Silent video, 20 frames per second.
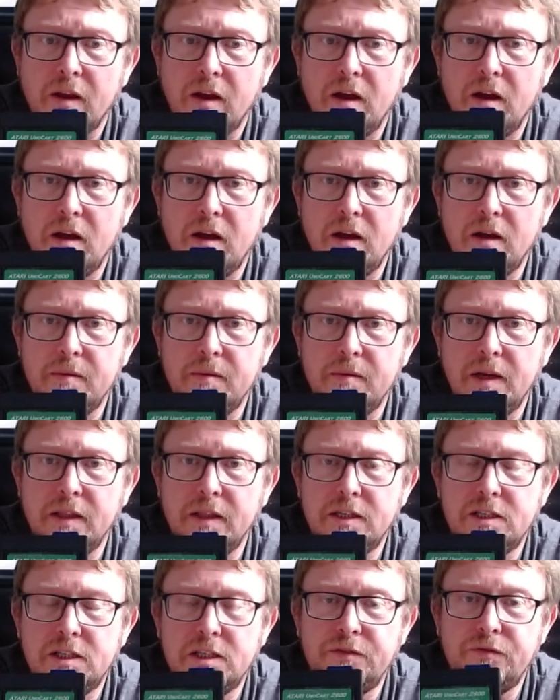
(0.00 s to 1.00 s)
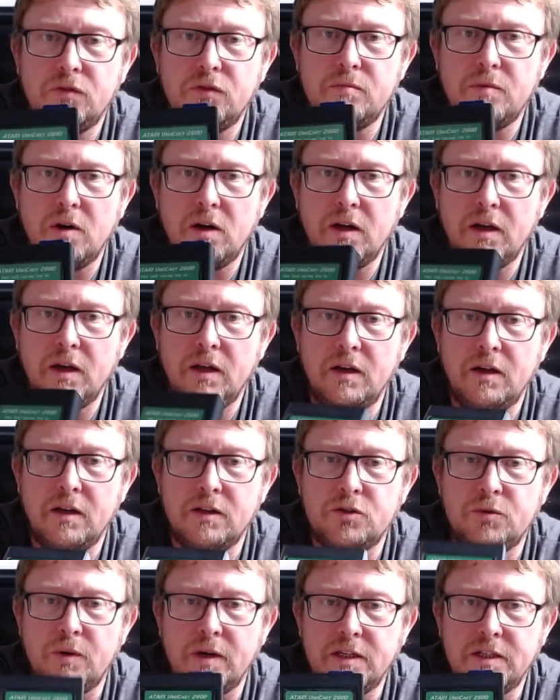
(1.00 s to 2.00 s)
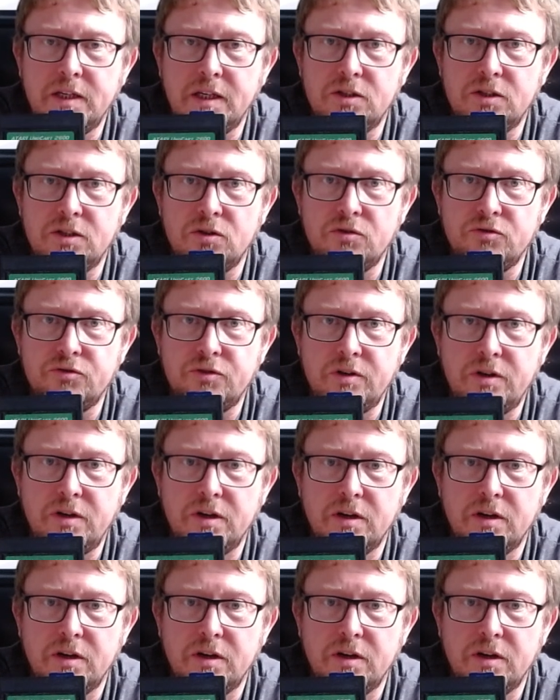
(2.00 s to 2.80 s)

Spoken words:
and this is for my 2600.